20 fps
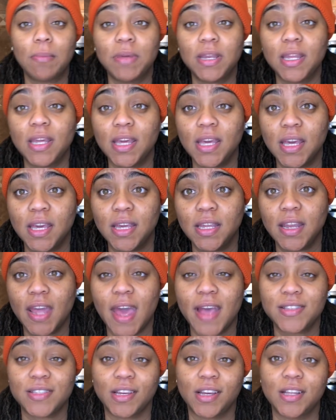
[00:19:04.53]
the end
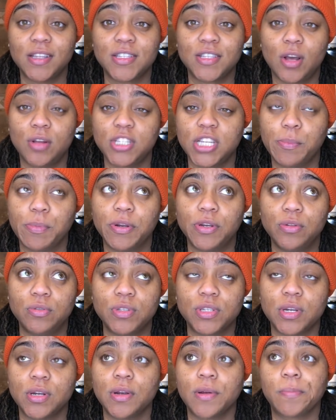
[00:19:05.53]
as a consulting
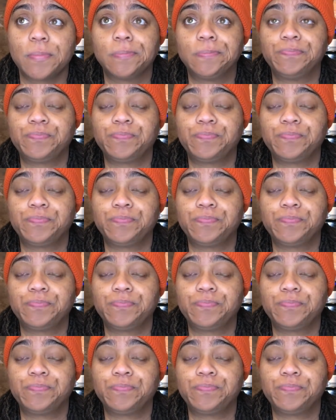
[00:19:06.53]
producer